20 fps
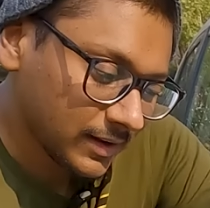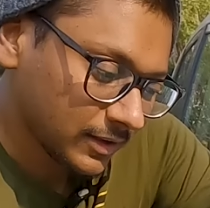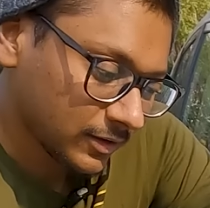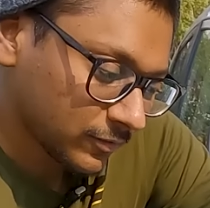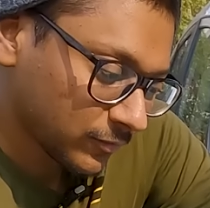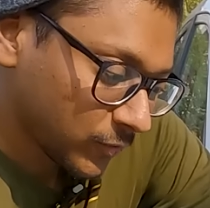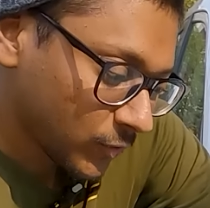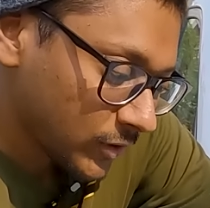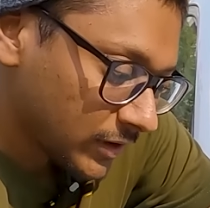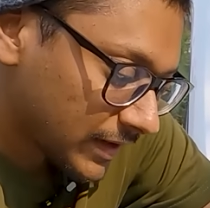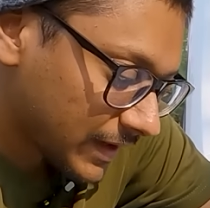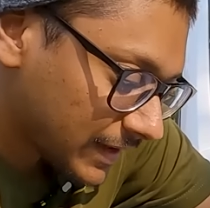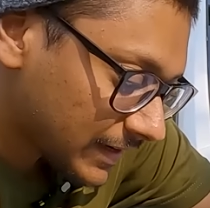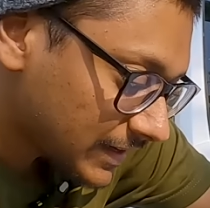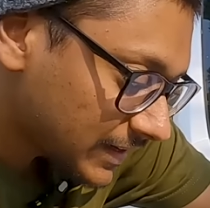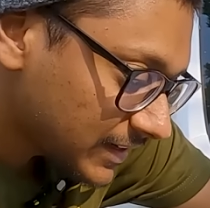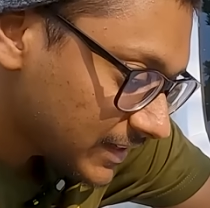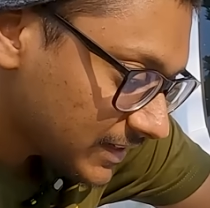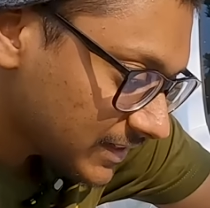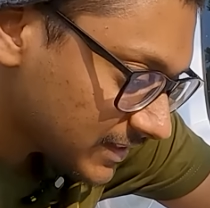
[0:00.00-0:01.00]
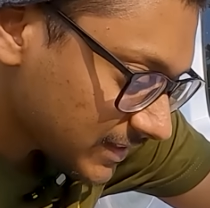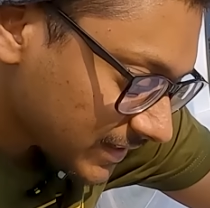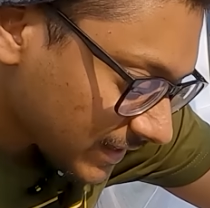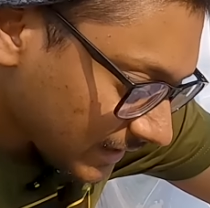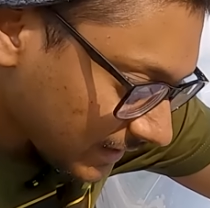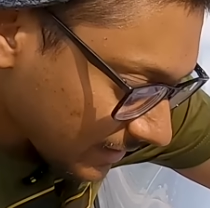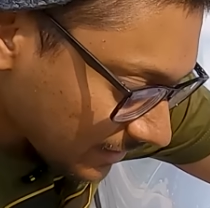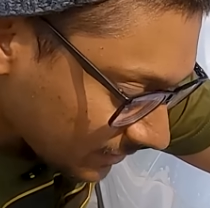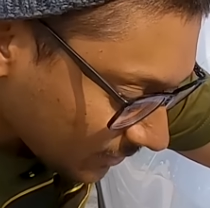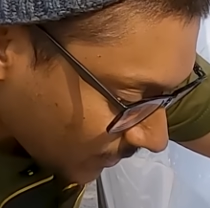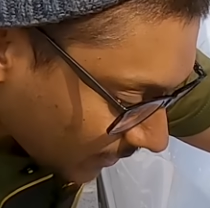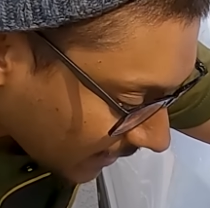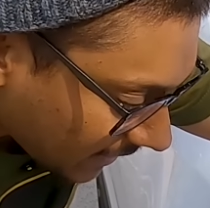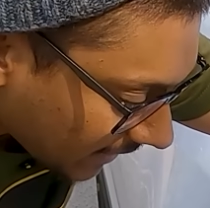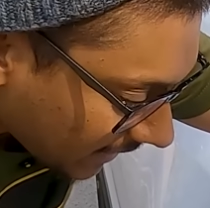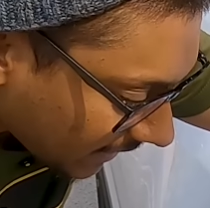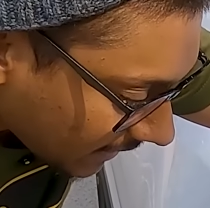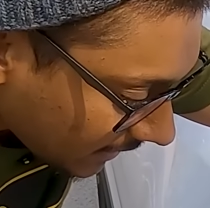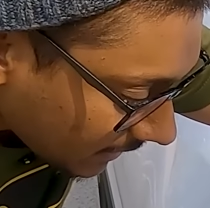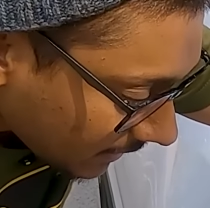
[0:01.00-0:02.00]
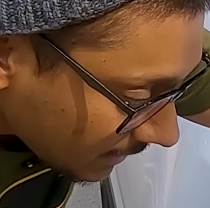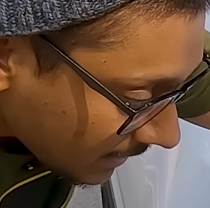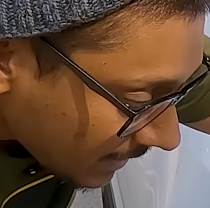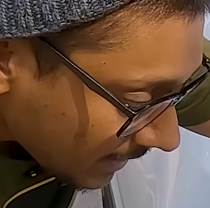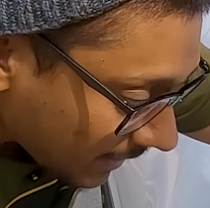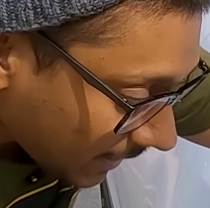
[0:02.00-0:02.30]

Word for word: guys. Full LED DRLs you're getting.